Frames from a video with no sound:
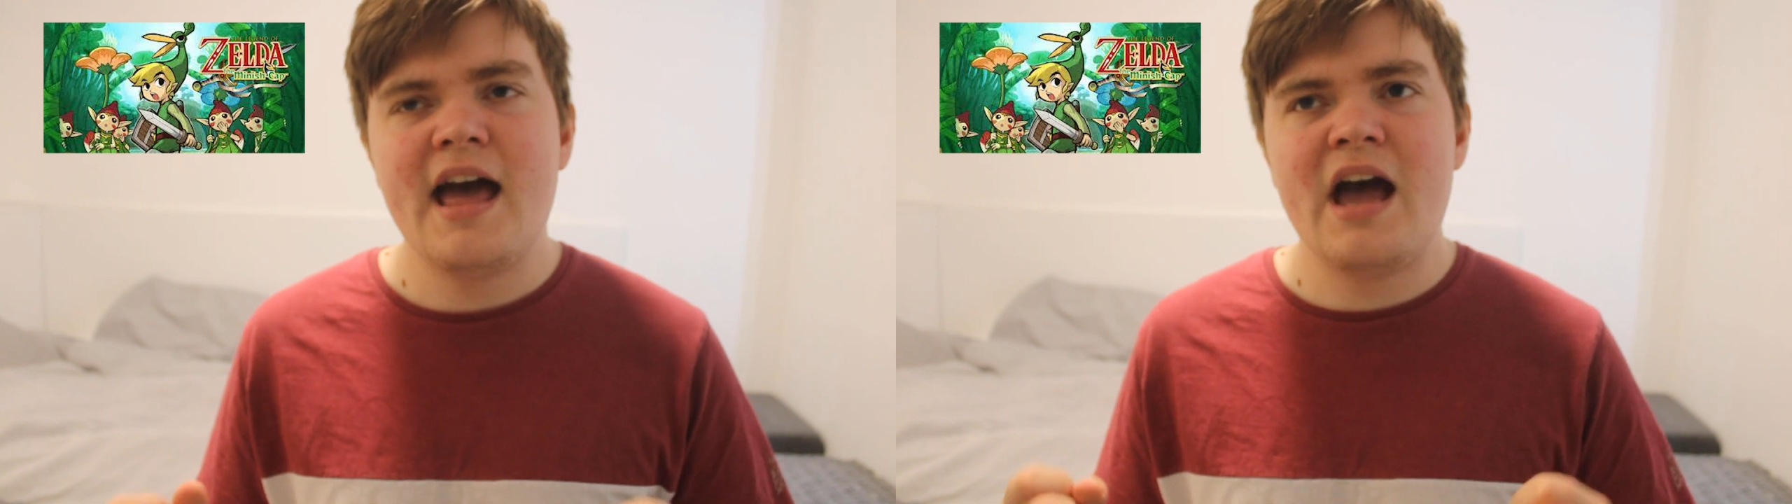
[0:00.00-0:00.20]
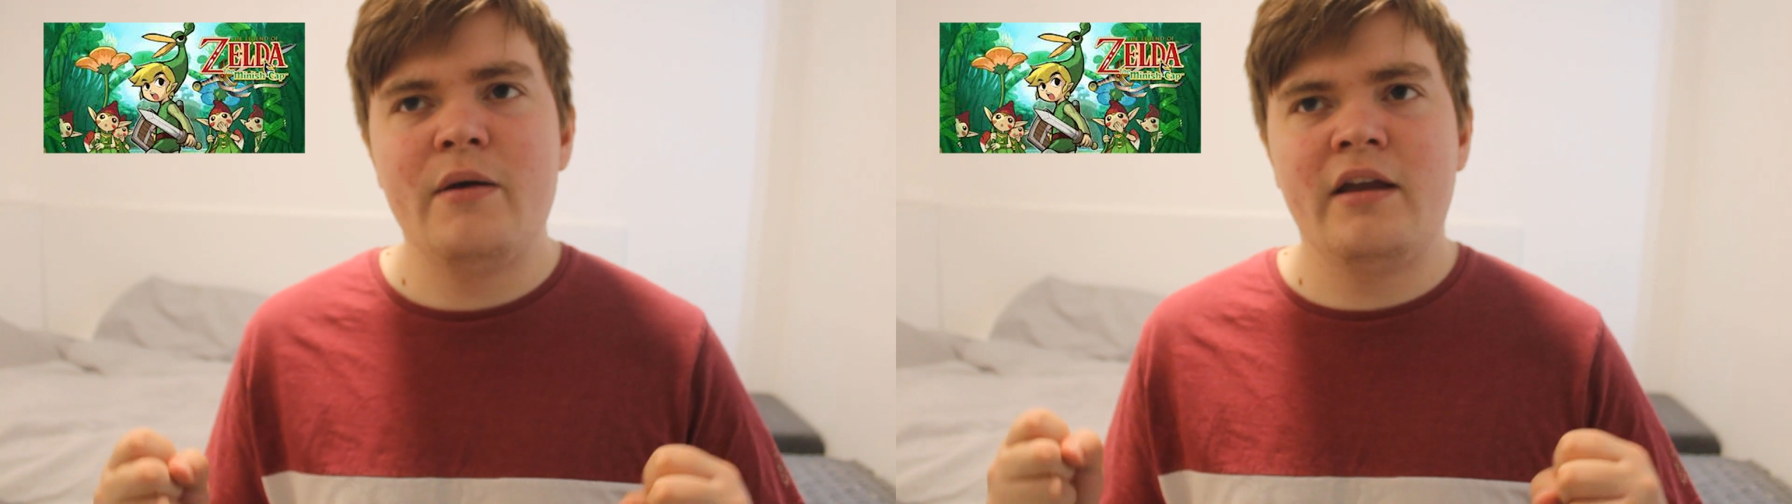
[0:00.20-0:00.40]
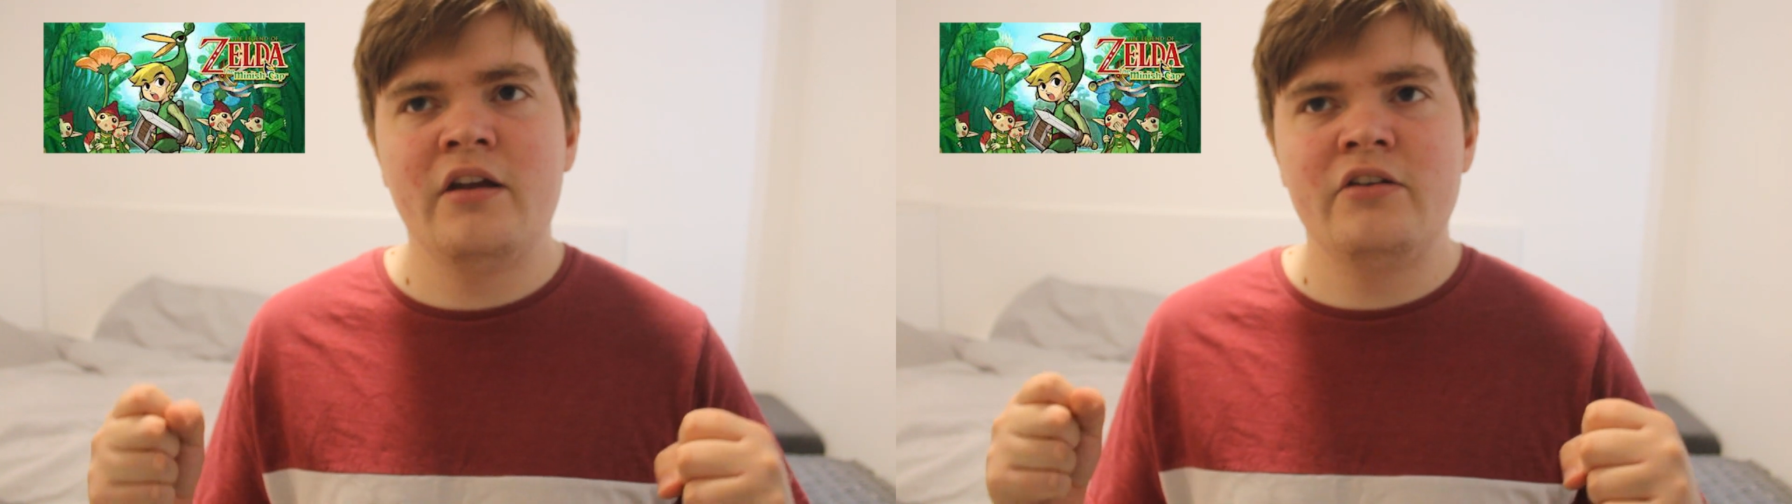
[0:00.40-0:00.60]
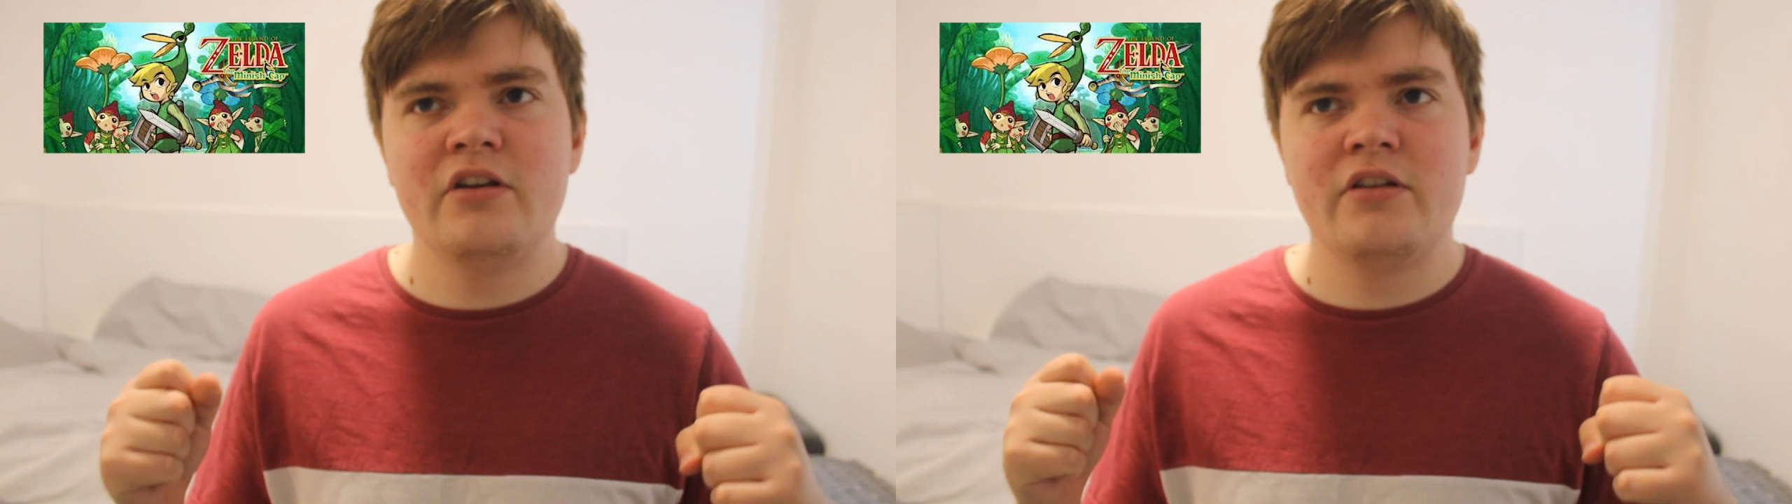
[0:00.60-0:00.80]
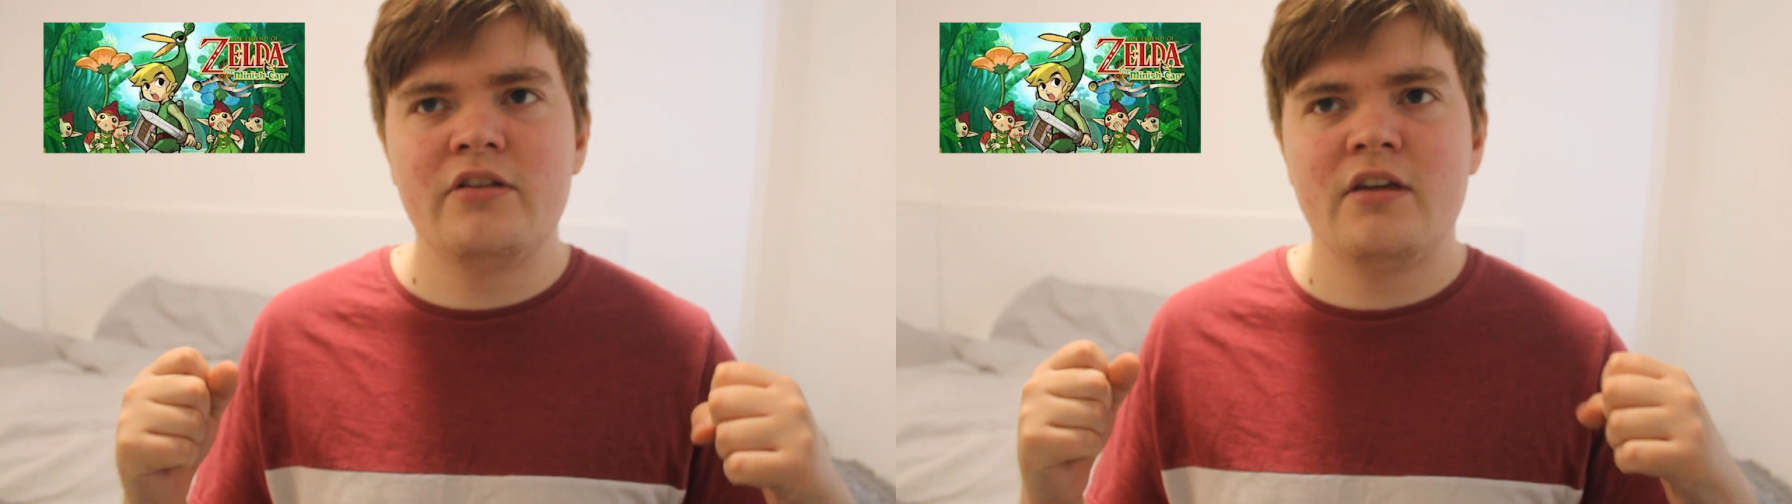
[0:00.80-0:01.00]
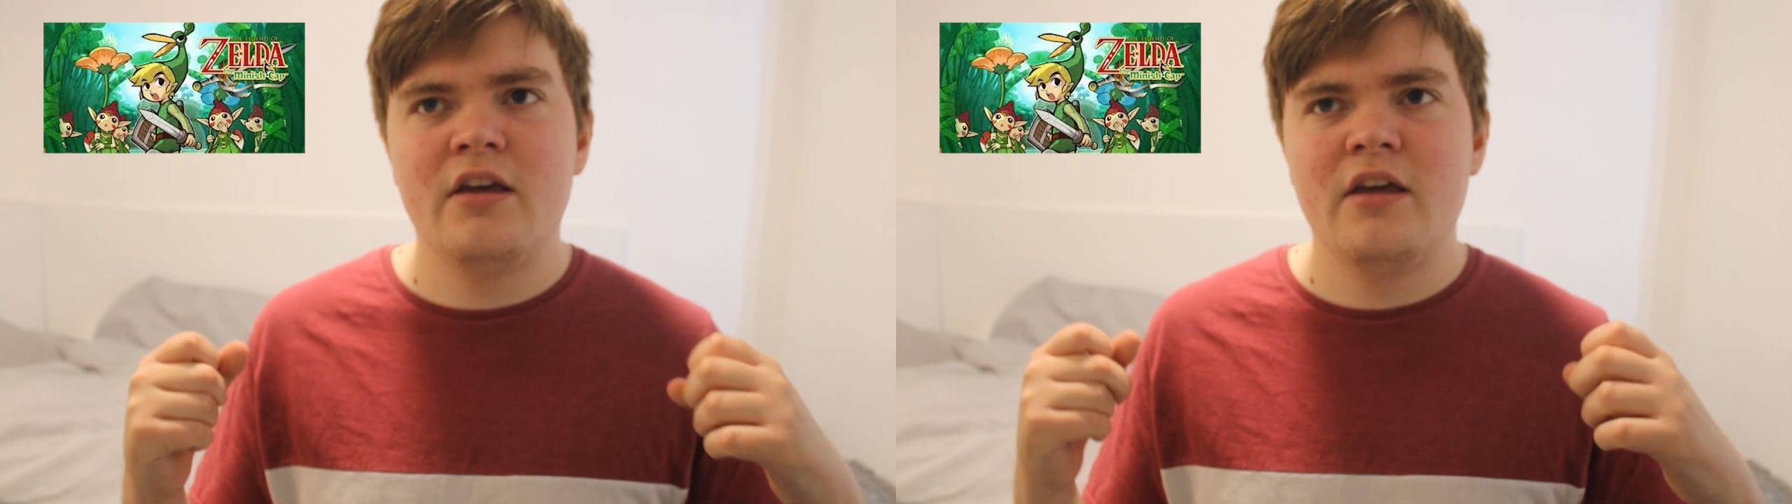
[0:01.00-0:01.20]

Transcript: and we can just